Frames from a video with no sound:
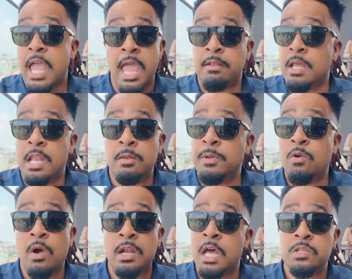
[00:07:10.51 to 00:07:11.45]
And to be
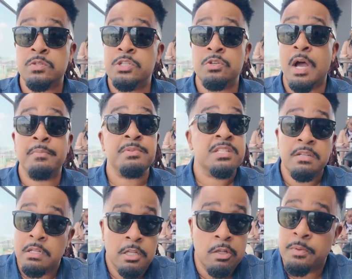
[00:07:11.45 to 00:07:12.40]
quite honest with you, I'm
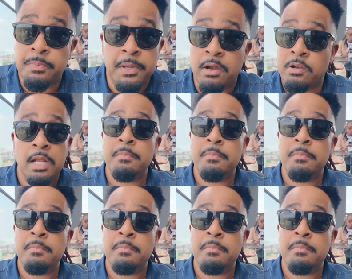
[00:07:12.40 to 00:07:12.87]
still a little bit paranoid.